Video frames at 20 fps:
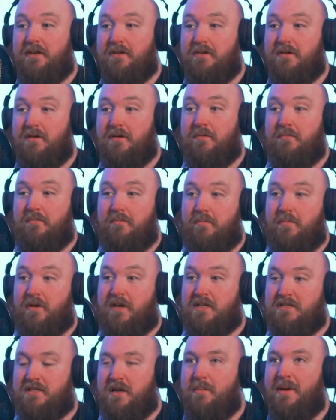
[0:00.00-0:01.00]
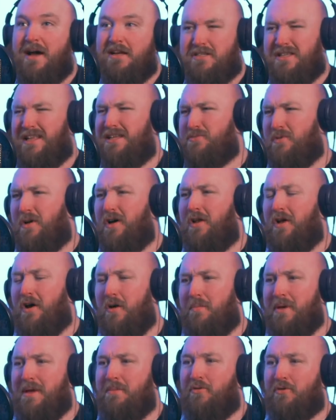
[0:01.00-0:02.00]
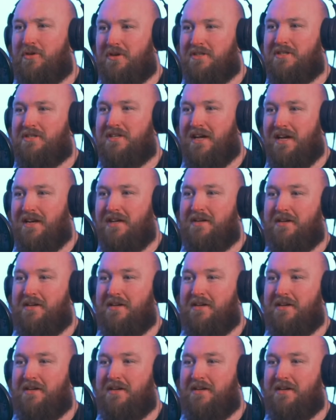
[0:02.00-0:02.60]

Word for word: No, no, no. Because I imagine that's what well, they, a lot of people could say.